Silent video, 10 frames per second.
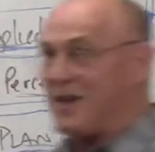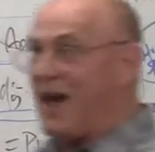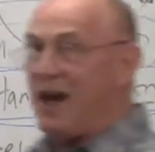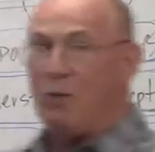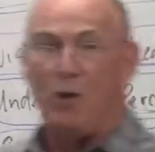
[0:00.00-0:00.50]

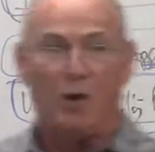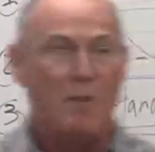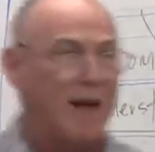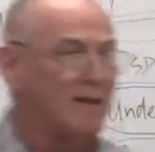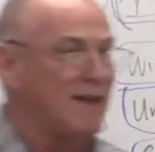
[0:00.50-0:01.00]
side, we look
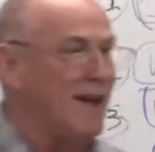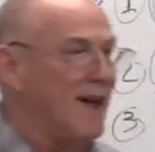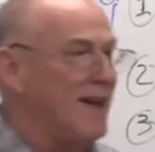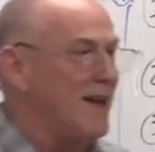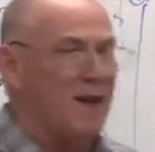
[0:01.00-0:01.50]
back and say,
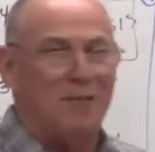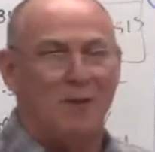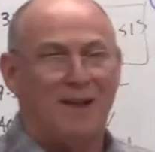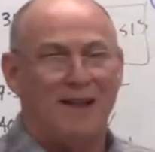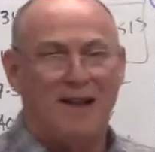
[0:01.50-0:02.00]
I get it
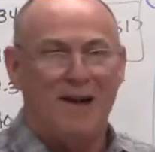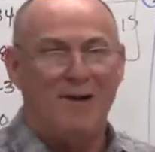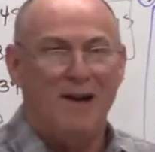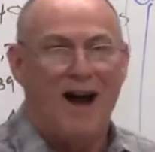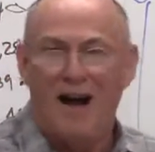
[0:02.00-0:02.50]
completely now.
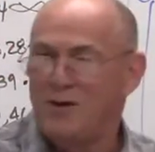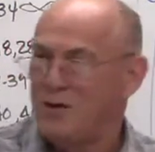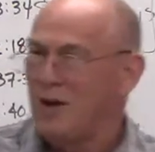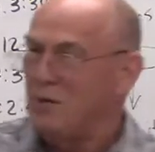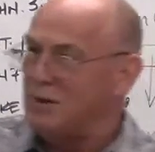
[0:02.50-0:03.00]
I
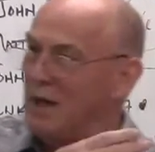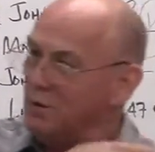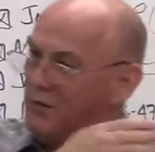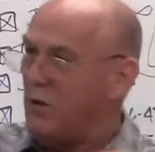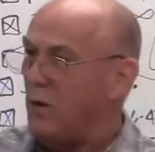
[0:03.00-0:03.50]
understood what that
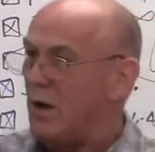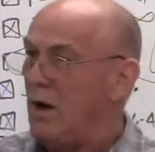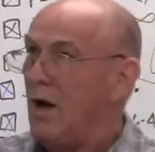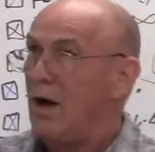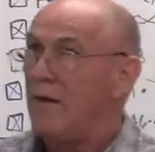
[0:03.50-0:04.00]
was for.
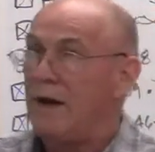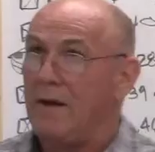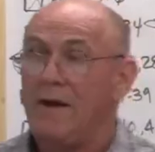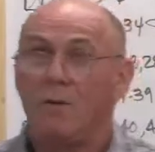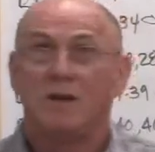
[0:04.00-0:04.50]

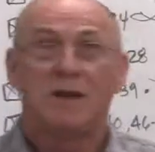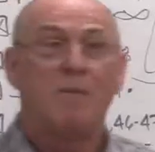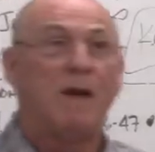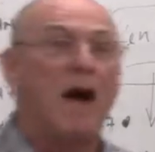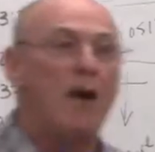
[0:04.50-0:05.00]
Th there was
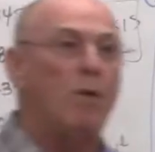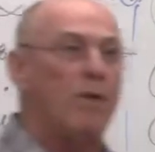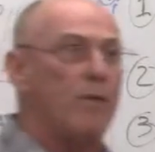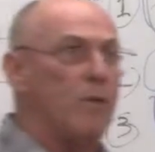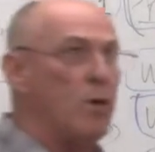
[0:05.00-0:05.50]
something I
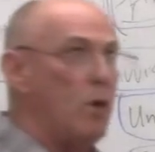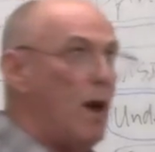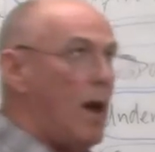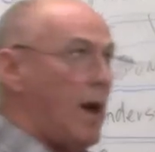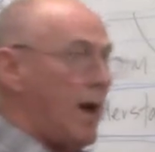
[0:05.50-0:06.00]
went through
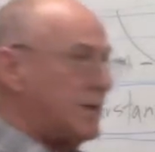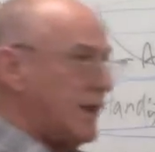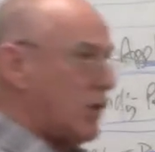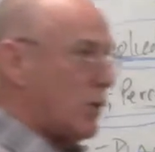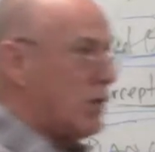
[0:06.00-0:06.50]
as
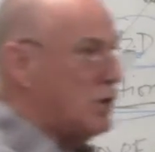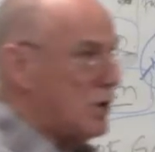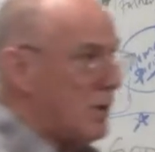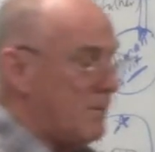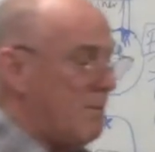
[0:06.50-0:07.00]
a
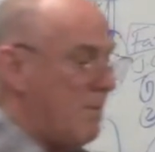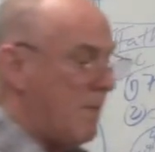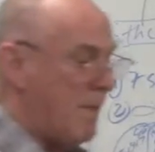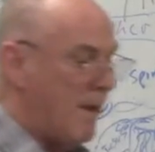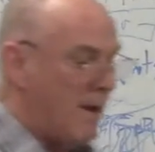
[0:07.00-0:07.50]
Christian
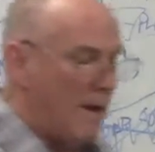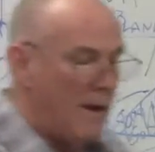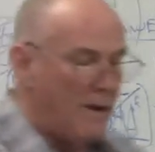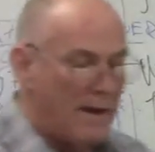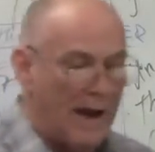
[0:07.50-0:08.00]

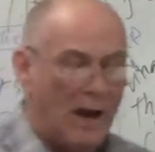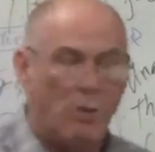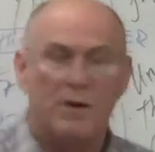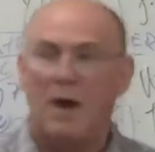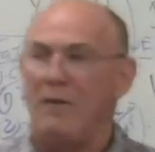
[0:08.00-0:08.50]
that I
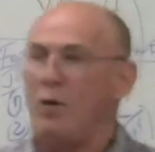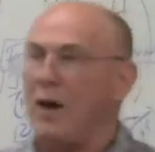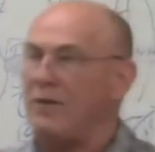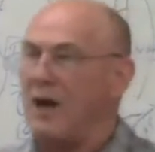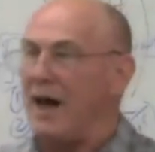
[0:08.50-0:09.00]
would never
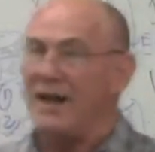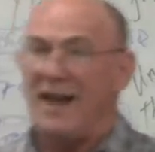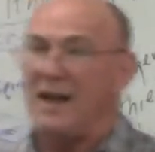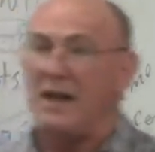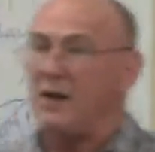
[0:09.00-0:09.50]
have gotten
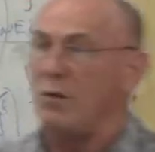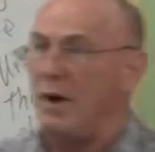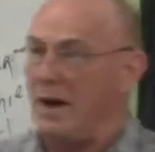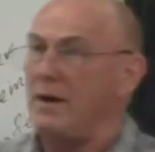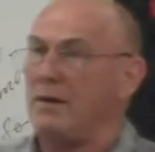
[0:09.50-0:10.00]
any other
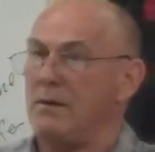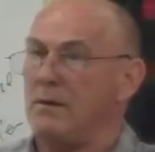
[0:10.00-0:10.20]
way.